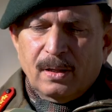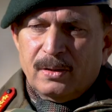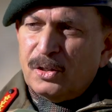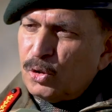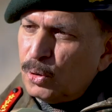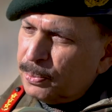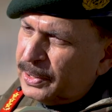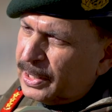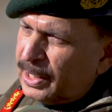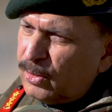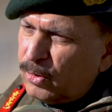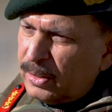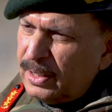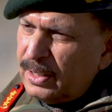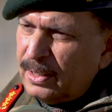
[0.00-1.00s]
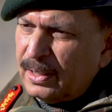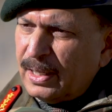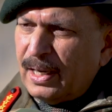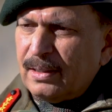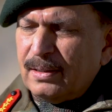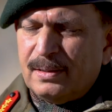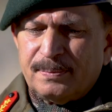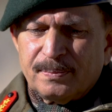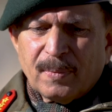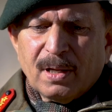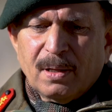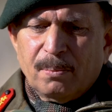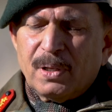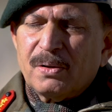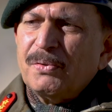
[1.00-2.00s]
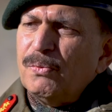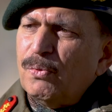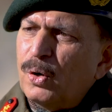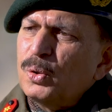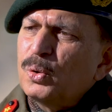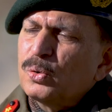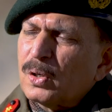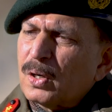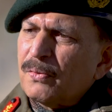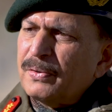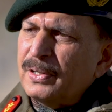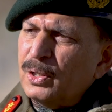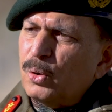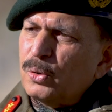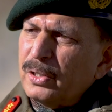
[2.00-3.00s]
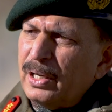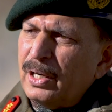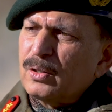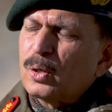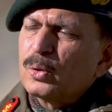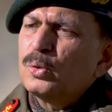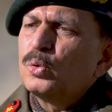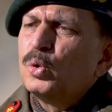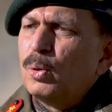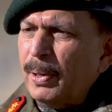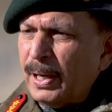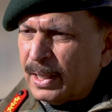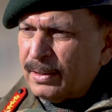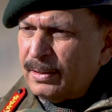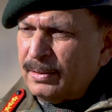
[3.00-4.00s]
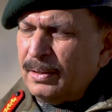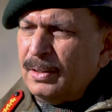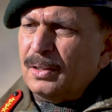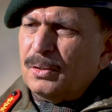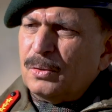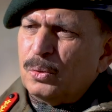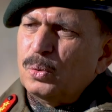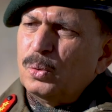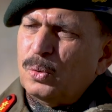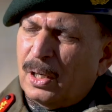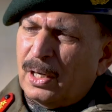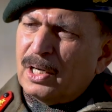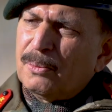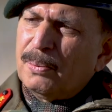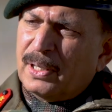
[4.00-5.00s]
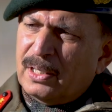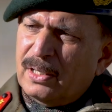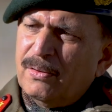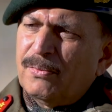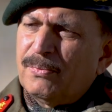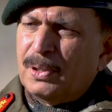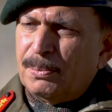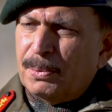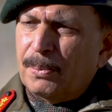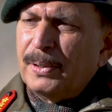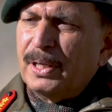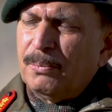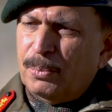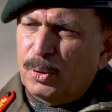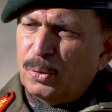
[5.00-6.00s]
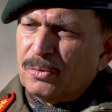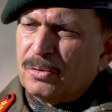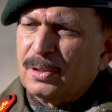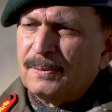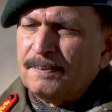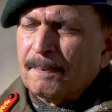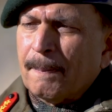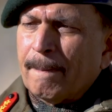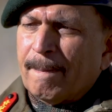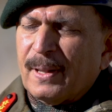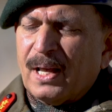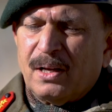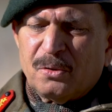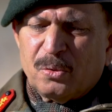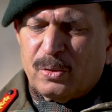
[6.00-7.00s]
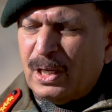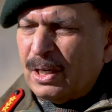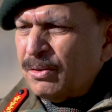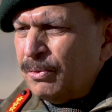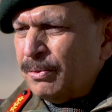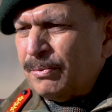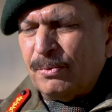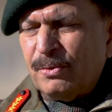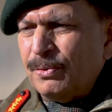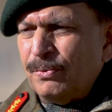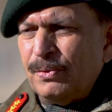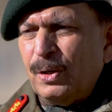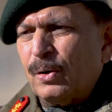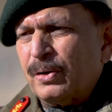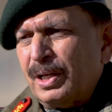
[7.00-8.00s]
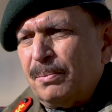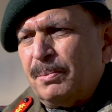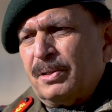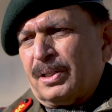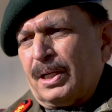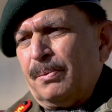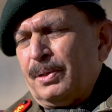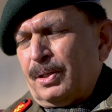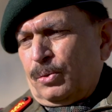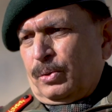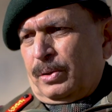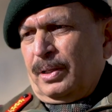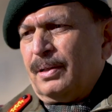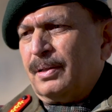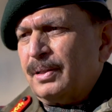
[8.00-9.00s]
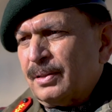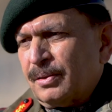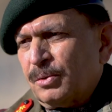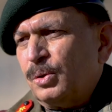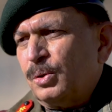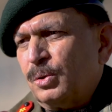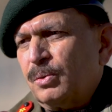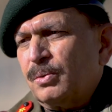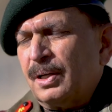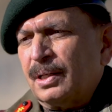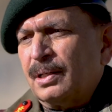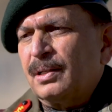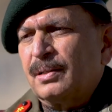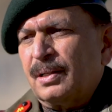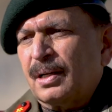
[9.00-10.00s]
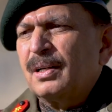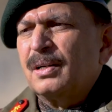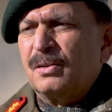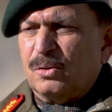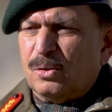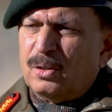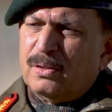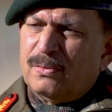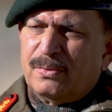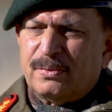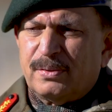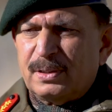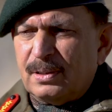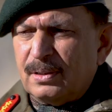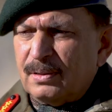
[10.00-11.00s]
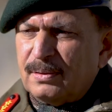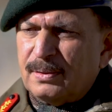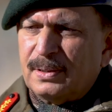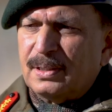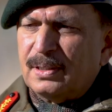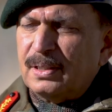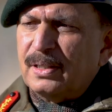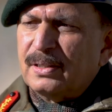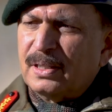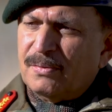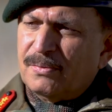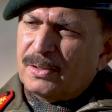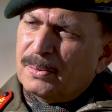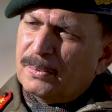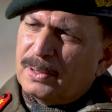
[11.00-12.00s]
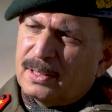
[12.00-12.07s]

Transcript: The troops there are not in contact, but we want to sort of in those areas also go back to our respective uh, permanent posts. Right. And so that will not take much time, I don't think uh, so. And okay. that will get resolved uh, in right. earlier time frame,